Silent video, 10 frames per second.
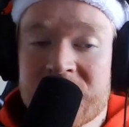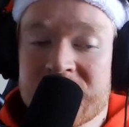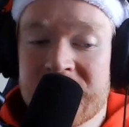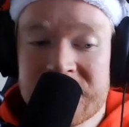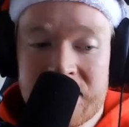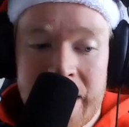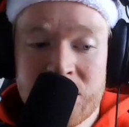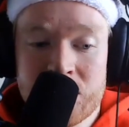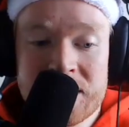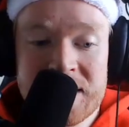since he is the
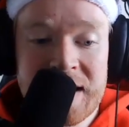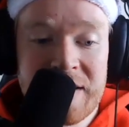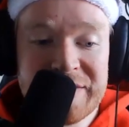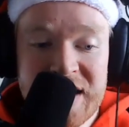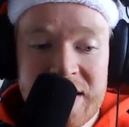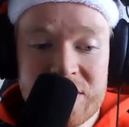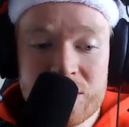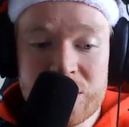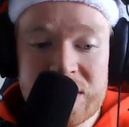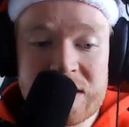patron saint of
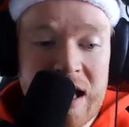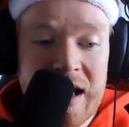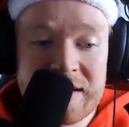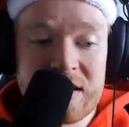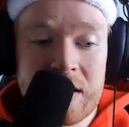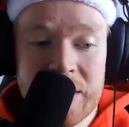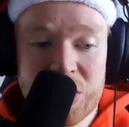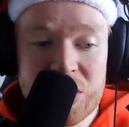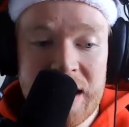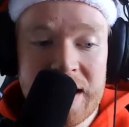sailors, which this guy has not
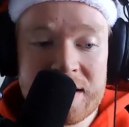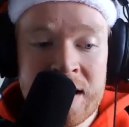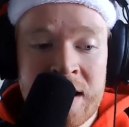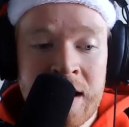mentioned yet.